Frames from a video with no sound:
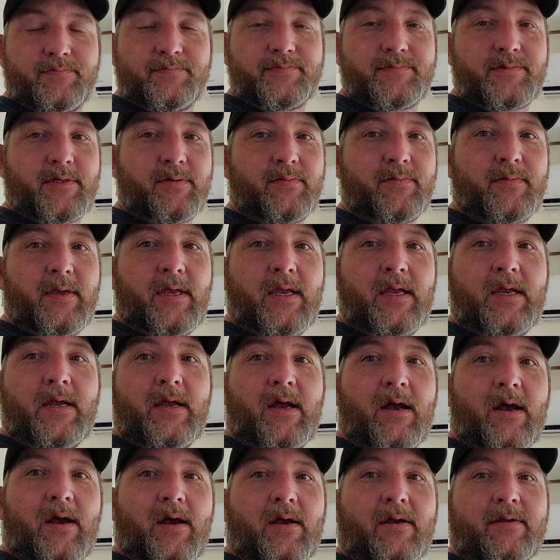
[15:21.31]
So,
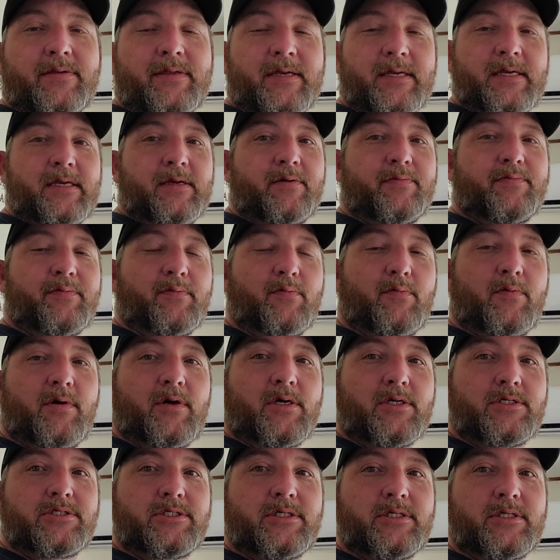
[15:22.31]
all right, thank y'all for
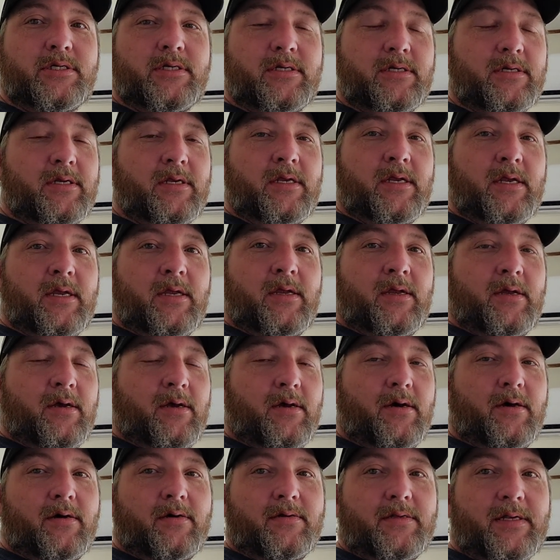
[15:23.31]
watching, and
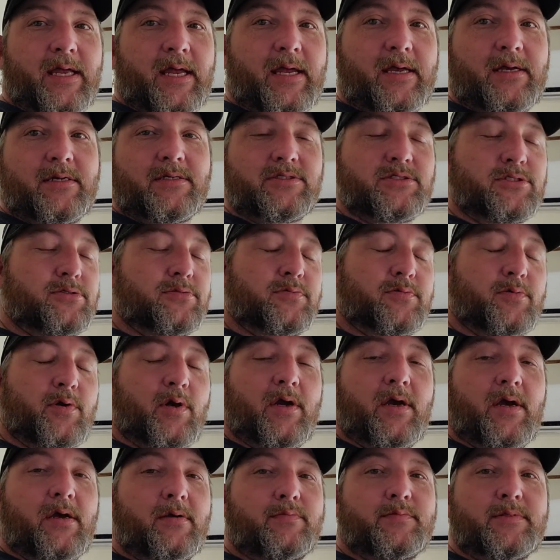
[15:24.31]
like and
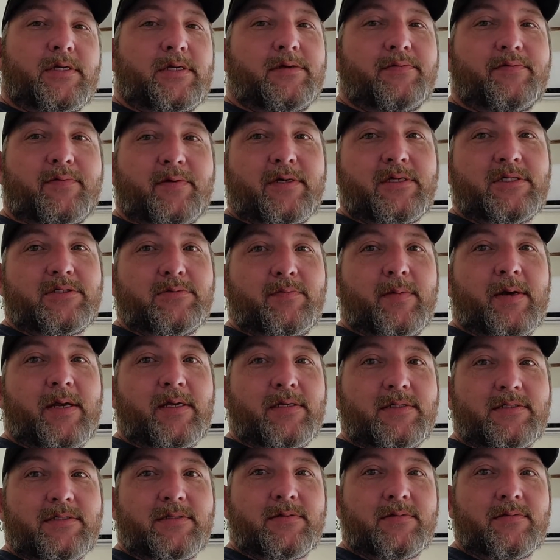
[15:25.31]
subscribe, tell your friends about
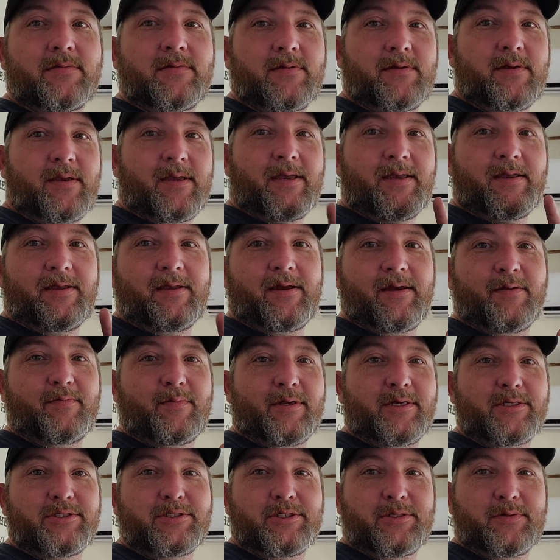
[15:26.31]
us, and God
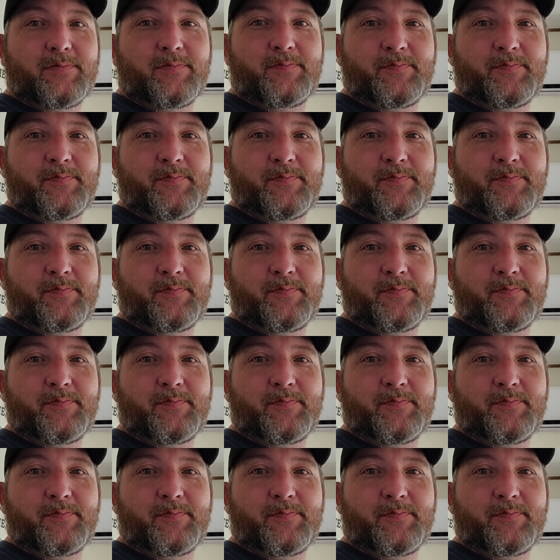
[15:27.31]
bless you.